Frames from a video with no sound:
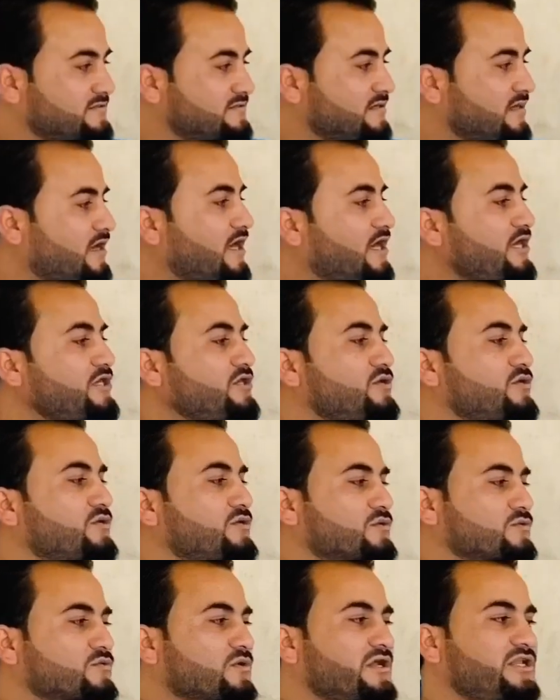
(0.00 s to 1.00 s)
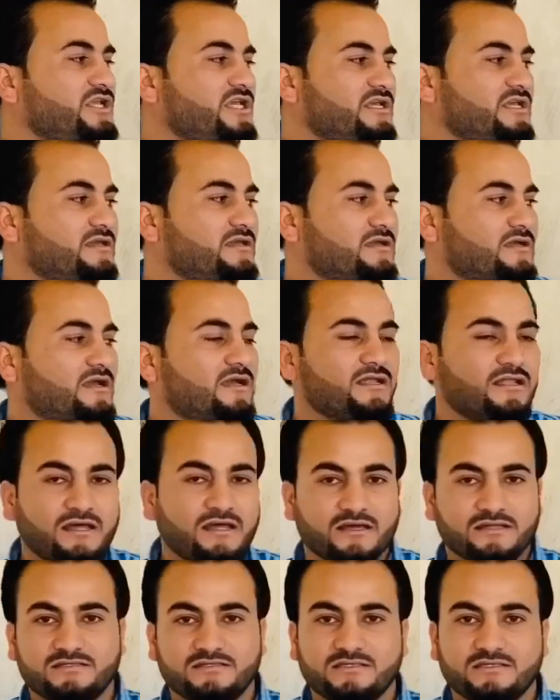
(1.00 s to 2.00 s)
I go running a
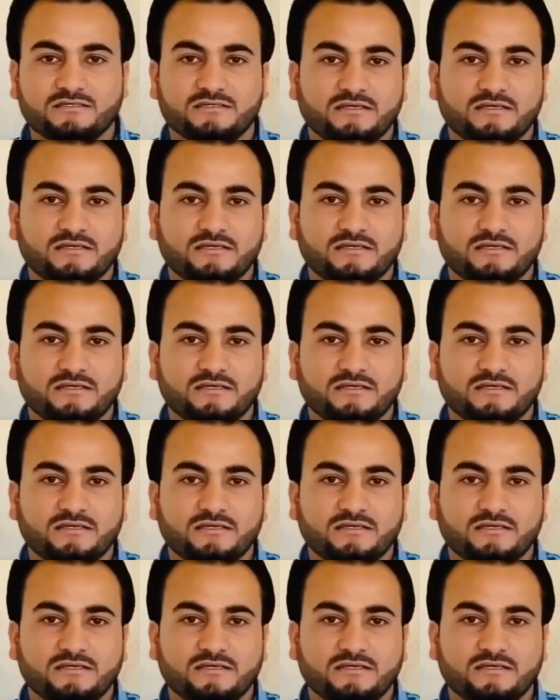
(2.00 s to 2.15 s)
lot.